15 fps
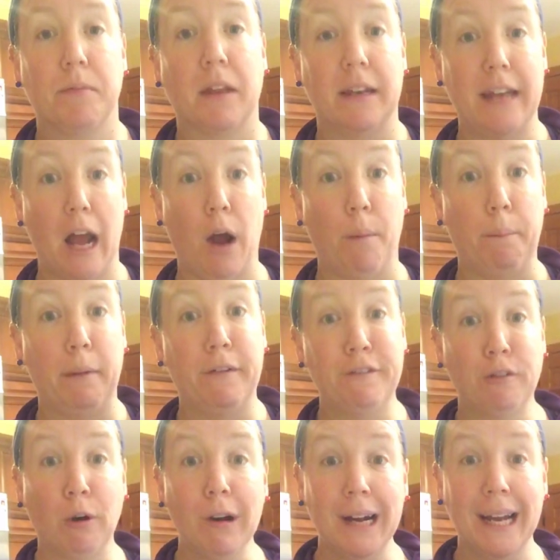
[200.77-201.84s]
Now,
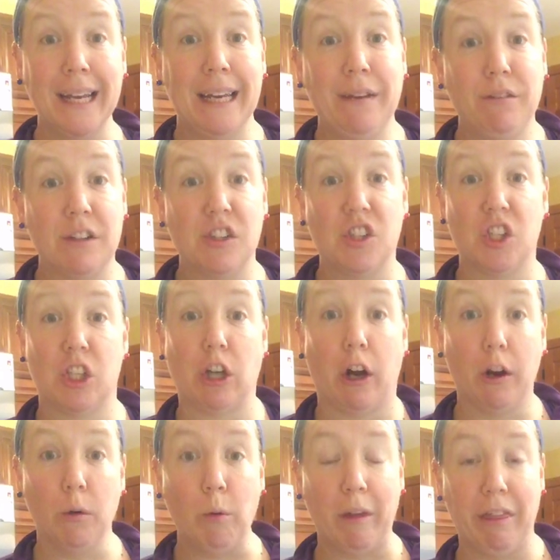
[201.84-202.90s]
before I even
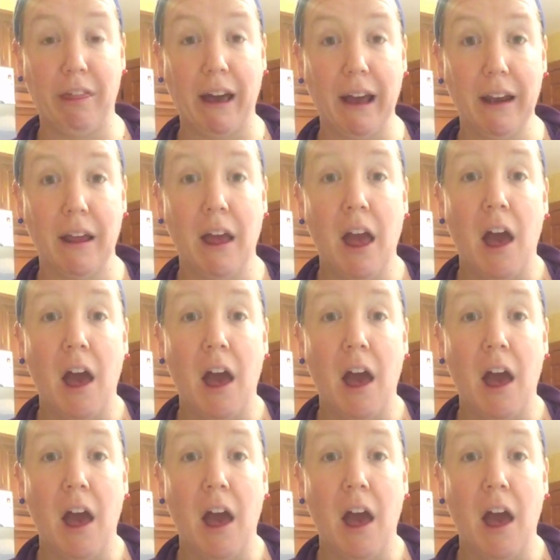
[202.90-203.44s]
start with that,